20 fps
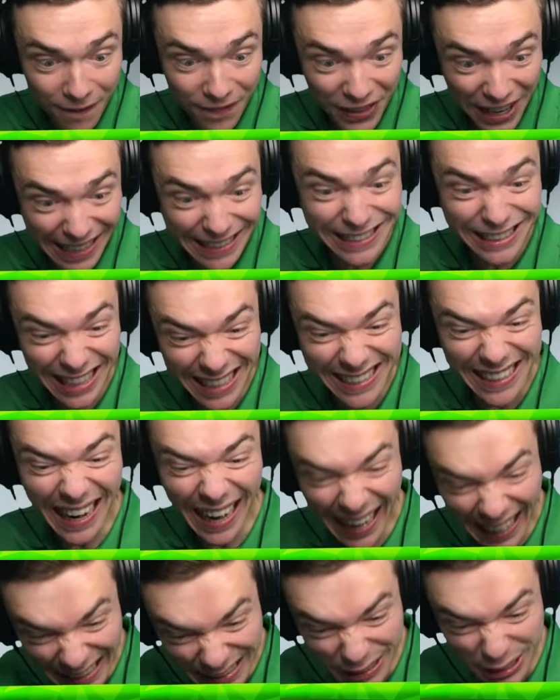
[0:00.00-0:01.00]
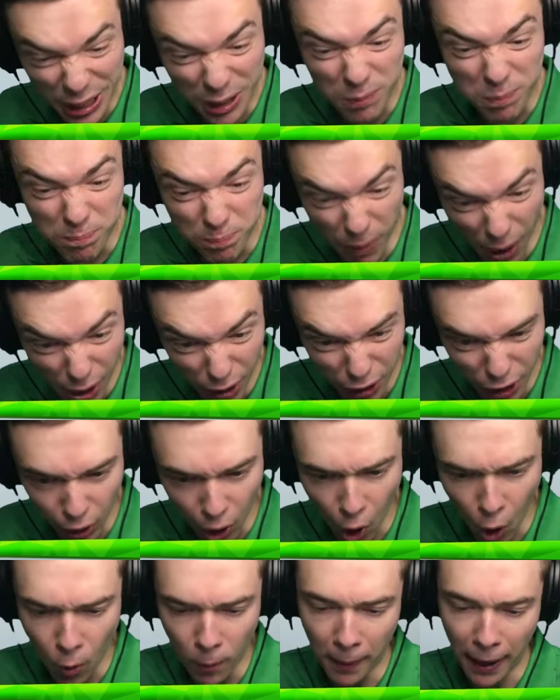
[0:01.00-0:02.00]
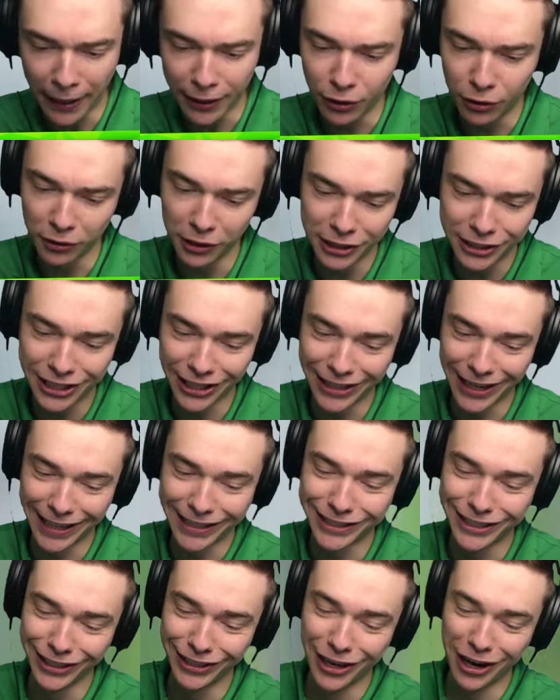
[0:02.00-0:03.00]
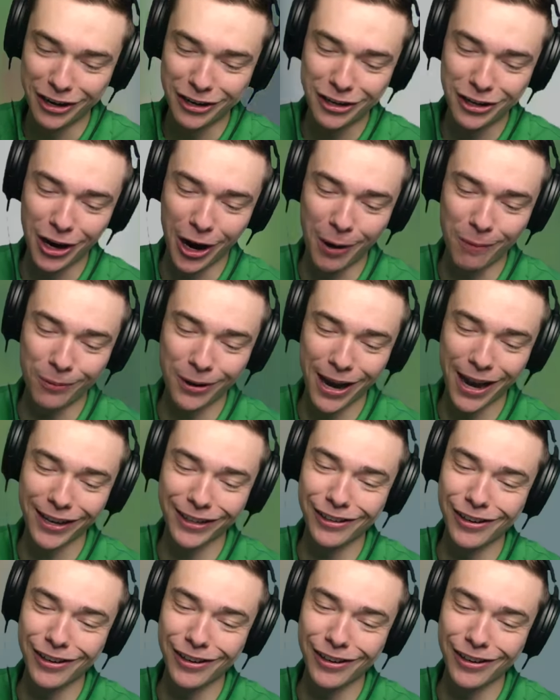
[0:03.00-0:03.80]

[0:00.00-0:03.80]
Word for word: It's an alien bunker. Oh my goodness, and I see the cupcake.